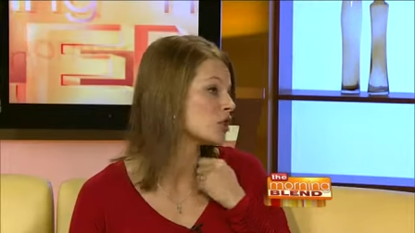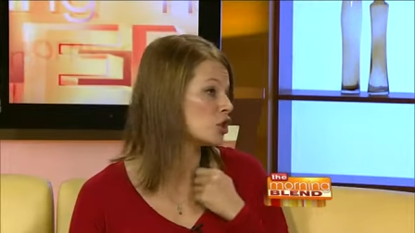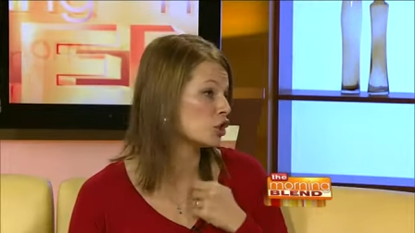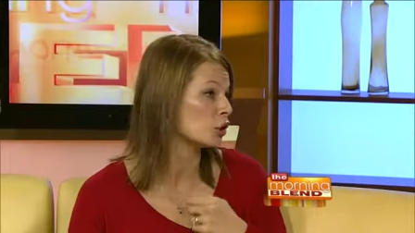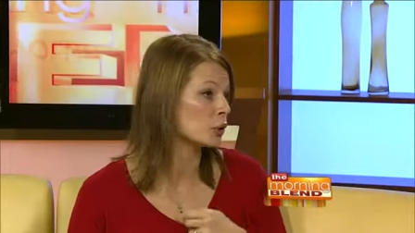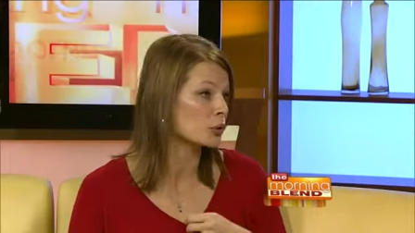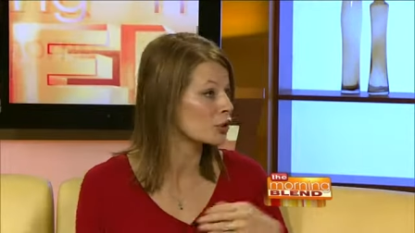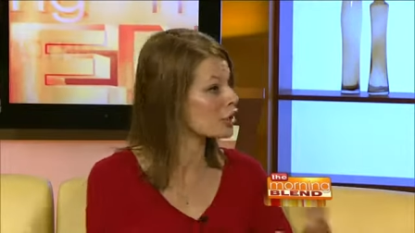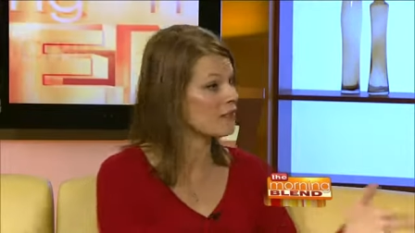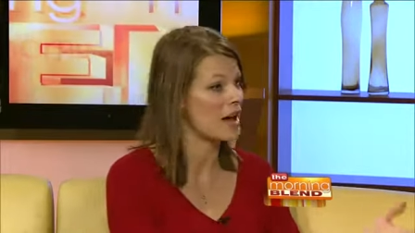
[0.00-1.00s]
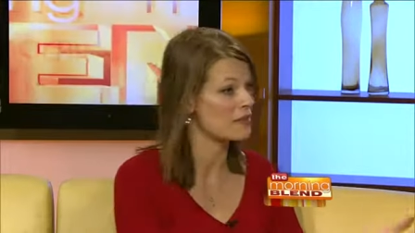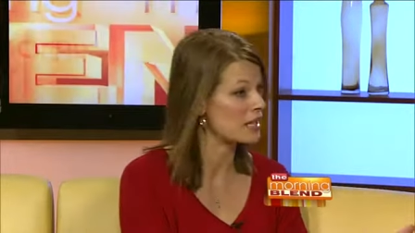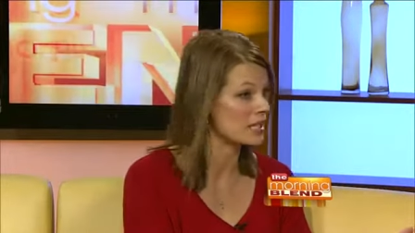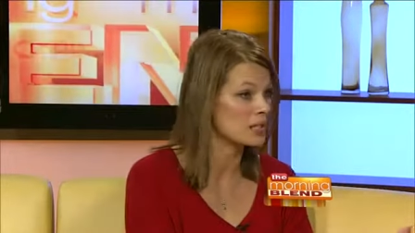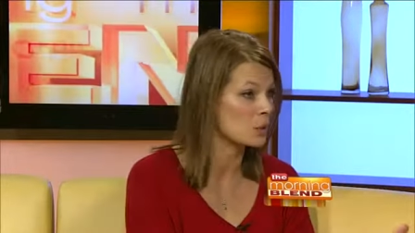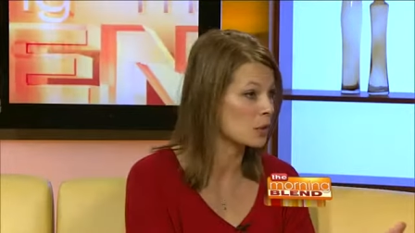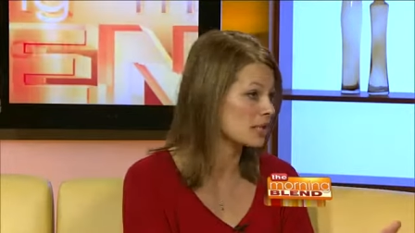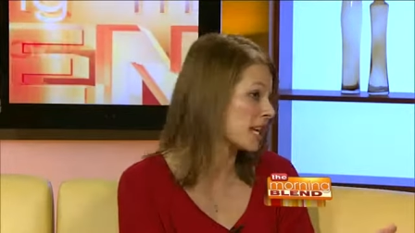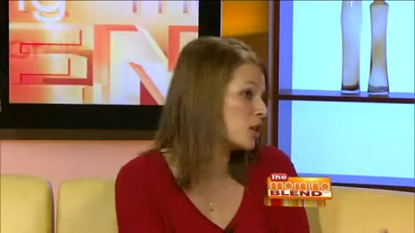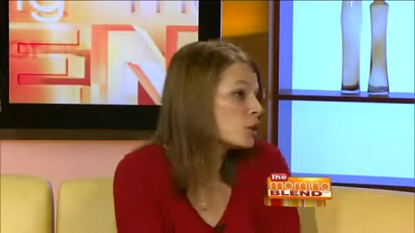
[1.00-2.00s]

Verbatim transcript: to do 35 things in one day.